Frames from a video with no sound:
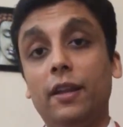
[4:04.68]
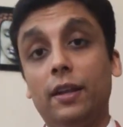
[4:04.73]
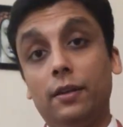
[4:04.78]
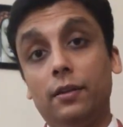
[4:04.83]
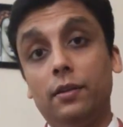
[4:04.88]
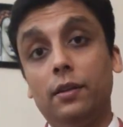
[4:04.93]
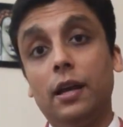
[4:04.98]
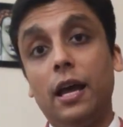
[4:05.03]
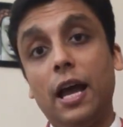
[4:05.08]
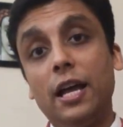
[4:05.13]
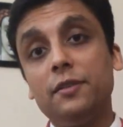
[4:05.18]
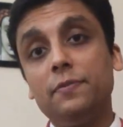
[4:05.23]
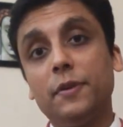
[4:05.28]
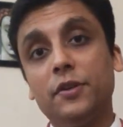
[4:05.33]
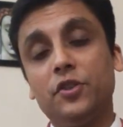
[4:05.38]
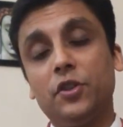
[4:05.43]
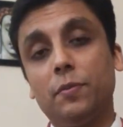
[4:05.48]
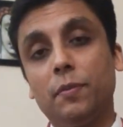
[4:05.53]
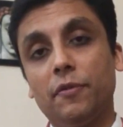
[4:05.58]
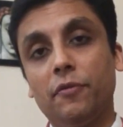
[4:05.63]
Well, as
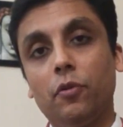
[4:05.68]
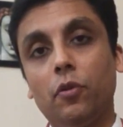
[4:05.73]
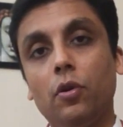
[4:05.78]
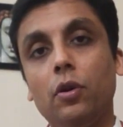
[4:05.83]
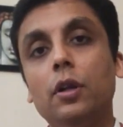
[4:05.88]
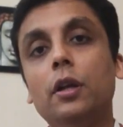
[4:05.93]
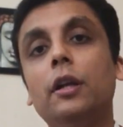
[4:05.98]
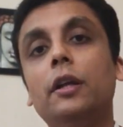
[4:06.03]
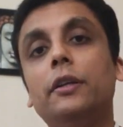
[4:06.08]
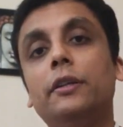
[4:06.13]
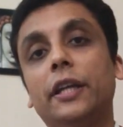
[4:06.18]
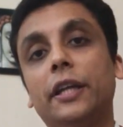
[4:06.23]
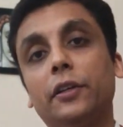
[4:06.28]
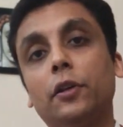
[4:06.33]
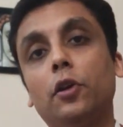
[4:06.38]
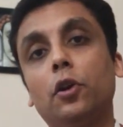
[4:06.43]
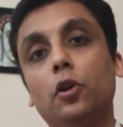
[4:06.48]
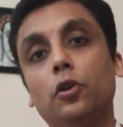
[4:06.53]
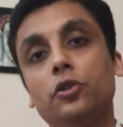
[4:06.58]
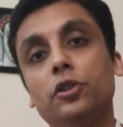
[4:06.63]
mentioned before,
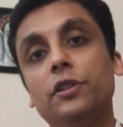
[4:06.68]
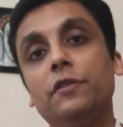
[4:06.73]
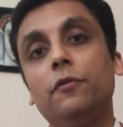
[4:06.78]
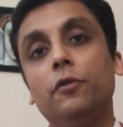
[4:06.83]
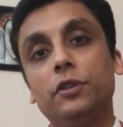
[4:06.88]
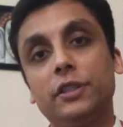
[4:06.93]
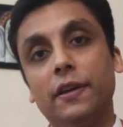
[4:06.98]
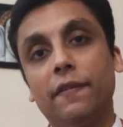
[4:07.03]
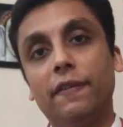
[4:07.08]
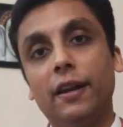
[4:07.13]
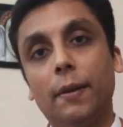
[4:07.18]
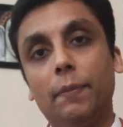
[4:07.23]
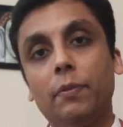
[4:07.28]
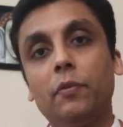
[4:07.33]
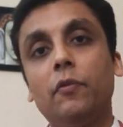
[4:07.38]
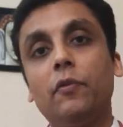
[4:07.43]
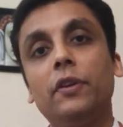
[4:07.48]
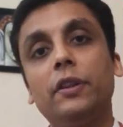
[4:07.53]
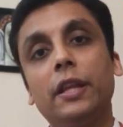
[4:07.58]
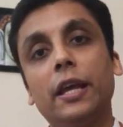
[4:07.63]
technology was
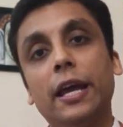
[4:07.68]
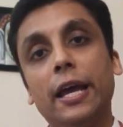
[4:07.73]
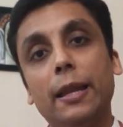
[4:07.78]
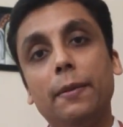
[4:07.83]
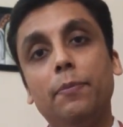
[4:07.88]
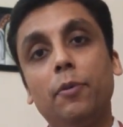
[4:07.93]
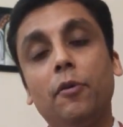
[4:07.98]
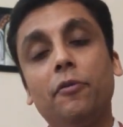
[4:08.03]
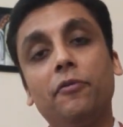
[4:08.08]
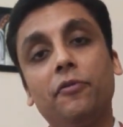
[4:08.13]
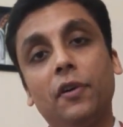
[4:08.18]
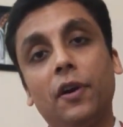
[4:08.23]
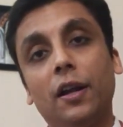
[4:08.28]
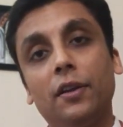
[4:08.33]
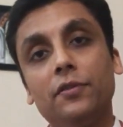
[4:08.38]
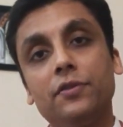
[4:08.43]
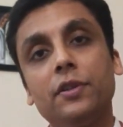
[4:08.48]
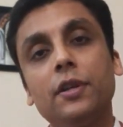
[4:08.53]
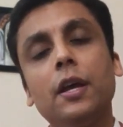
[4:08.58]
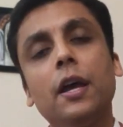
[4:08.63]
developed with the help of
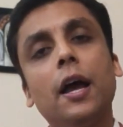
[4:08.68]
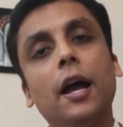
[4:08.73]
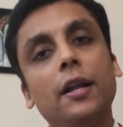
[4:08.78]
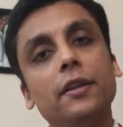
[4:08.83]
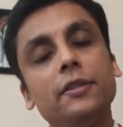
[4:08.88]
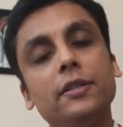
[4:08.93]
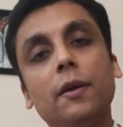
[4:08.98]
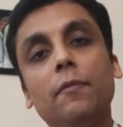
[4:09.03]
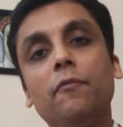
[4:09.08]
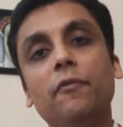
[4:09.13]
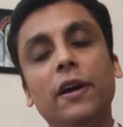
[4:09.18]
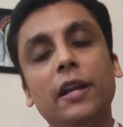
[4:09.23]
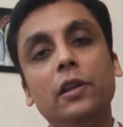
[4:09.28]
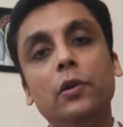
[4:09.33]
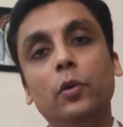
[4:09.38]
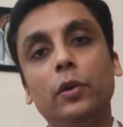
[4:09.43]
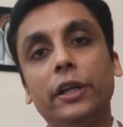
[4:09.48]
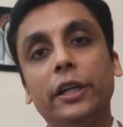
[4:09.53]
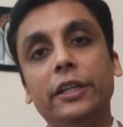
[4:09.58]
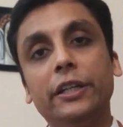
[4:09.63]
France and some
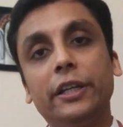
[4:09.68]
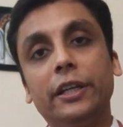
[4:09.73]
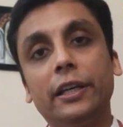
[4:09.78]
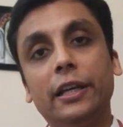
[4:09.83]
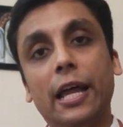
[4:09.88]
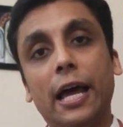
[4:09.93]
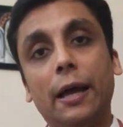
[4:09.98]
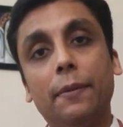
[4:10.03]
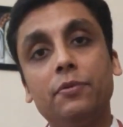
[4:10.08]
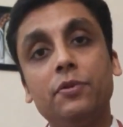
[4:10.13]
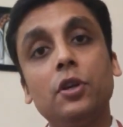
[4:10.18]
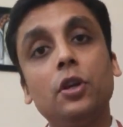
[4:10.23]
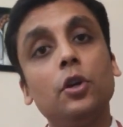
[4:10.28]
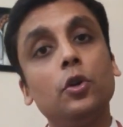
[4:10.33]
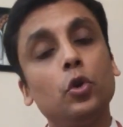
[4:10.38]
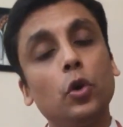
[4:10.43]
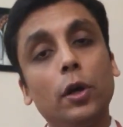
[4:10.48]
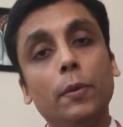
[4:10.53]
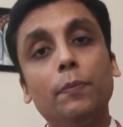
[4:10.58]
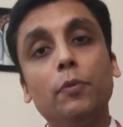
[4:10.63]
well-known Indian labs
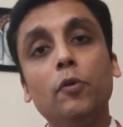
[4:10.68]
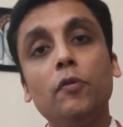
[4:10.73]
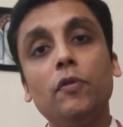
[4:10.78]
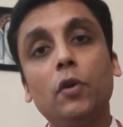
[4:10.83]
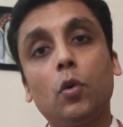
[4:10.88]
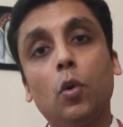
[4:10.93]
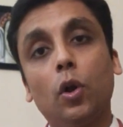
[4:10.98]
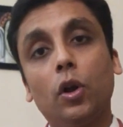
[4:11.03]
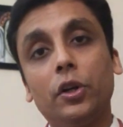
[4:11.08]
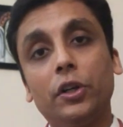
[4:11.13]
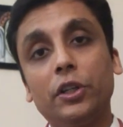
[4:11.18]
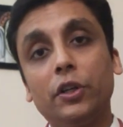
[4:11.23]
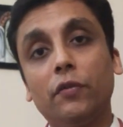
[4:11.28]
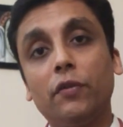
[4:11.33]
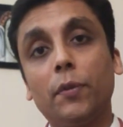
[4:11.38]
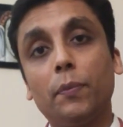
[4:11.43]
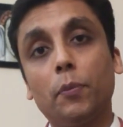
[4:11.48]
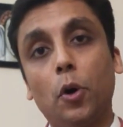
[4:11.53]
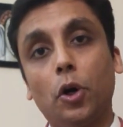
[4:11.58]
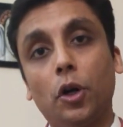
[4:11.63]
to improve the quality
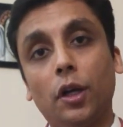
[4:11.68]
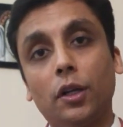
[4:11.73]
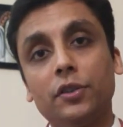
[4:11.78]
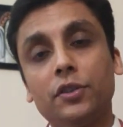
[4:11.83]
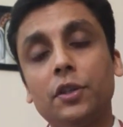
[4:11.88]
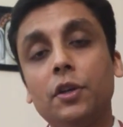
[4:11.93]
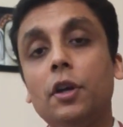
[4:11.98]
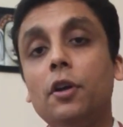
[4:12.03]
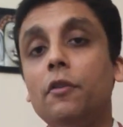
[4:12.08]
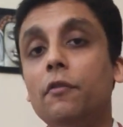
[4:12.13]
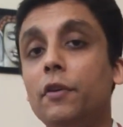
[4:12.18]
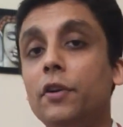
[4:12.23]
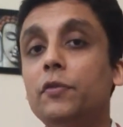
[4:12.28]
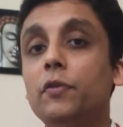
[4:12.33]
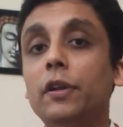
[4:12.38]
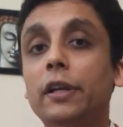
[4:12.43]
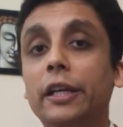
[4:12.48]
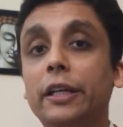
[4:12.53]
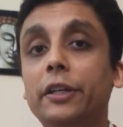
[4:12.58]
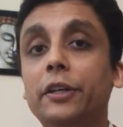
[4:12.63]
of the products,
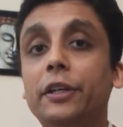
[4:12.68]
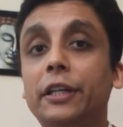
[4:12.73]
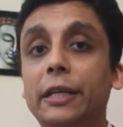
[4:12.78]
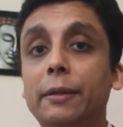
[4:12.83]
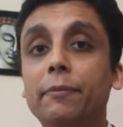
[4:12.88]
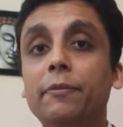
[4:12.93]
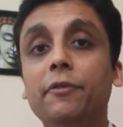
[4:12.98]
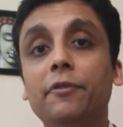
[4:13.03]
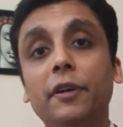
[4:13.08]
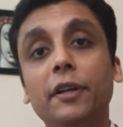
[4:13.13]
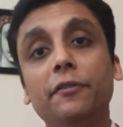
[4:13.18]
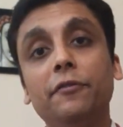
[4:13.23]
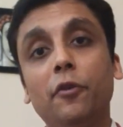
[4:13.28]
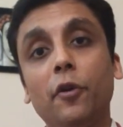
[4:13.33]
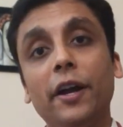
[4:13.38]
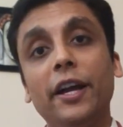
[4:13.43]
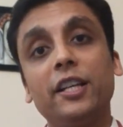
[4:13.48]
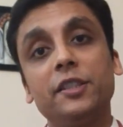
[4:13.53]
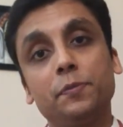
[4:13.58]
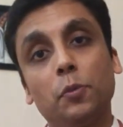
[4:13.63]
which were later deemed fit
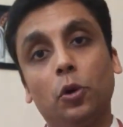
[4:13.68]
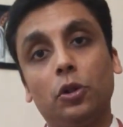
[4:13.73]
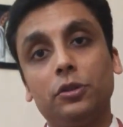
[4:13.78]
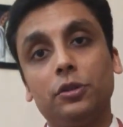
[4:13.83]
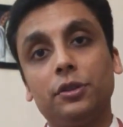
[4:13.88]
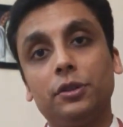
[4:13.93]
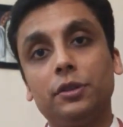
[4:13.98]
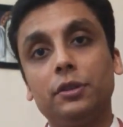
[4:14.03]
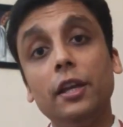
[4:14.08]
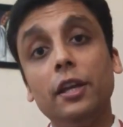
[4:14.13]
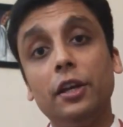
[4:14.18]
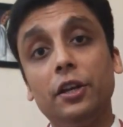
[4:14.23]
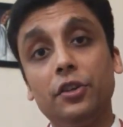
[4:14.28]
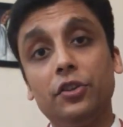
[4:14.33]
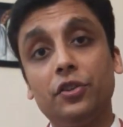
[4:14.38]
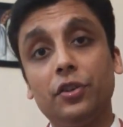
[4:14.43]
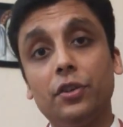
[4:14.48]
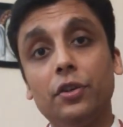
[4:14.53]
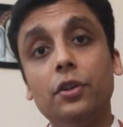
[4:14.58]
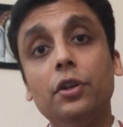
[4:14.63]
for exports. In
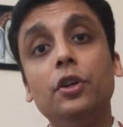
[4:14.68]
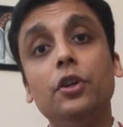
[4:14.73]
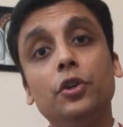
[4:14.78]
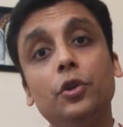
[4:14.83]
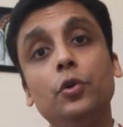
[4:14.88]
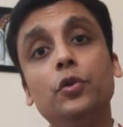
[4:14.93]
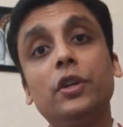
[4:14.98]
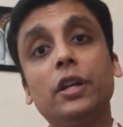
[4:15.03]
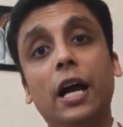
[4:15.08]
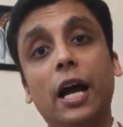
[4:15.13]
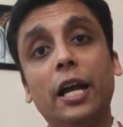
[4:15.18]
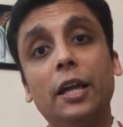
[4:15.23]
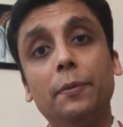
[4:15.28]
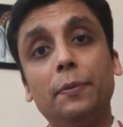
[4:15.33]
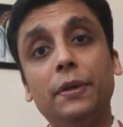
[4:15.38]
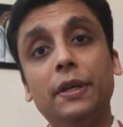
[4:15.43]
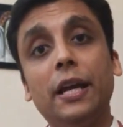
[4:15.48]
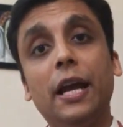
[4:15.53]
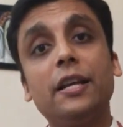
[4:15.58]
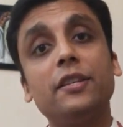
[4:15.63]
addition, using
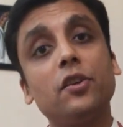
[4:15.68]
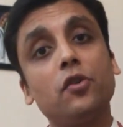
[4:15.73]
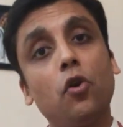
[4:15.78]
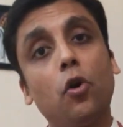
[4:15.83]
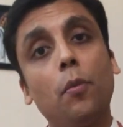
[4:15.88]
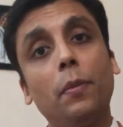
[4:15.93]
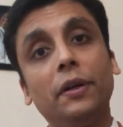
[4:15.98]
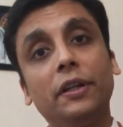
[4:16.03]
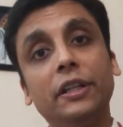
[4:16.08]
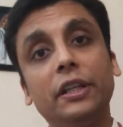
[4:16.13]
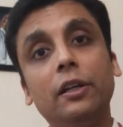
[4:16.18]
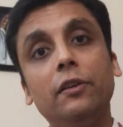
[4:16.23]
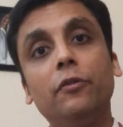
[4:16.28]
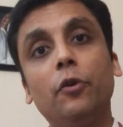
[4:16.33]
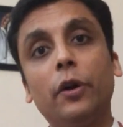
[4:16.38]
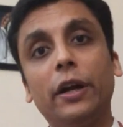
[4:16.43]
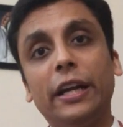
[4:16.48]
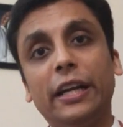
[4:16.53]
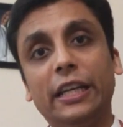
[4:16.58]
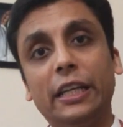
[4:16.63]
IB as a raw material
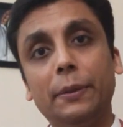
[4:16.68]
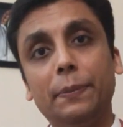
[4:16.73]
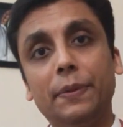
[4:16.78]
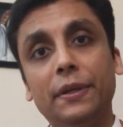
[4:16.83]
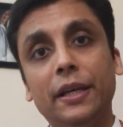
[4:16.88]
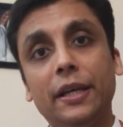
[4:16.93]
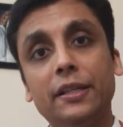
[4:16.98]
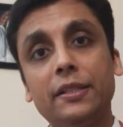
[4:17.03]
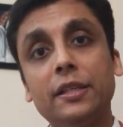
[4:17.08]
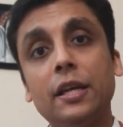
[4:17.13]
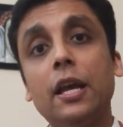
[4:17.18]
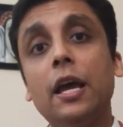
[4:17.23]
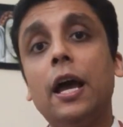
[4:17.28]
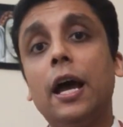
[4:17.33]
for ATBS